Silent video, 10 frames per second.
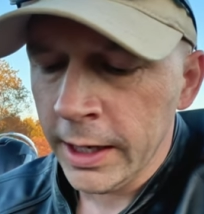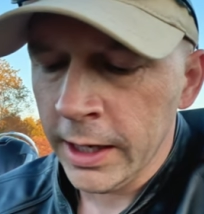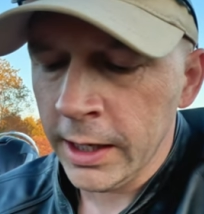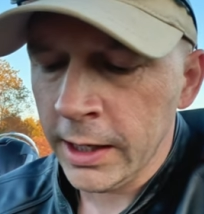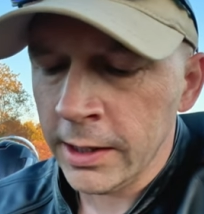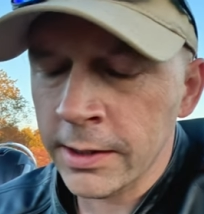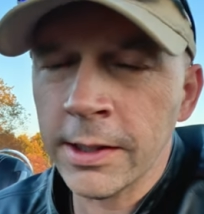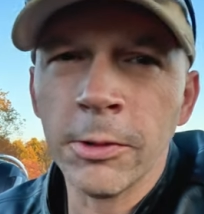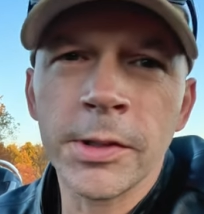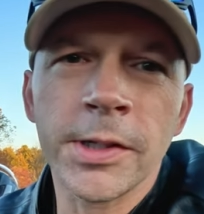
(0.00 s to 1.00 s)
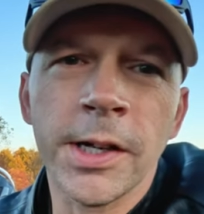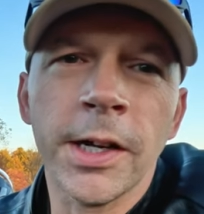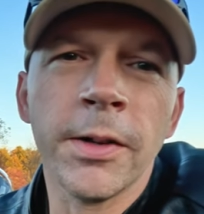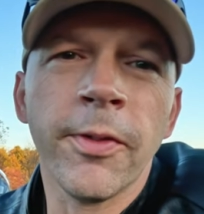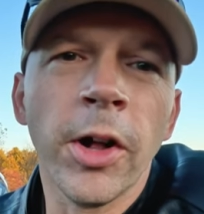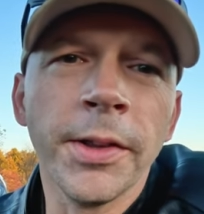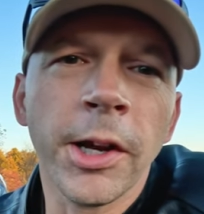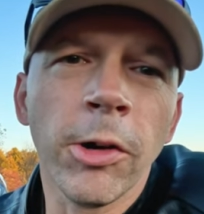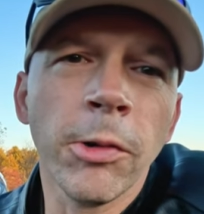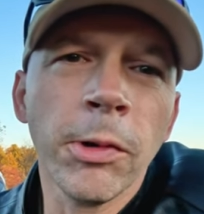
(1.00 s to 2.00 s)
and it was a
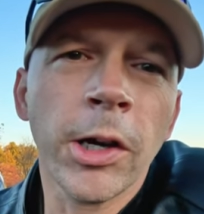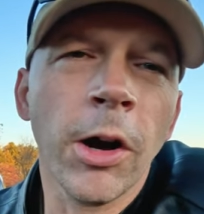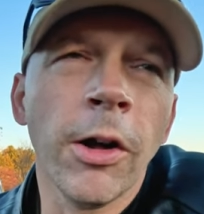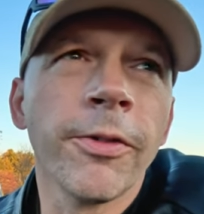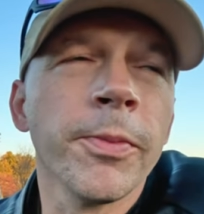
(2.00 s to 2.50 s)
voluntary recall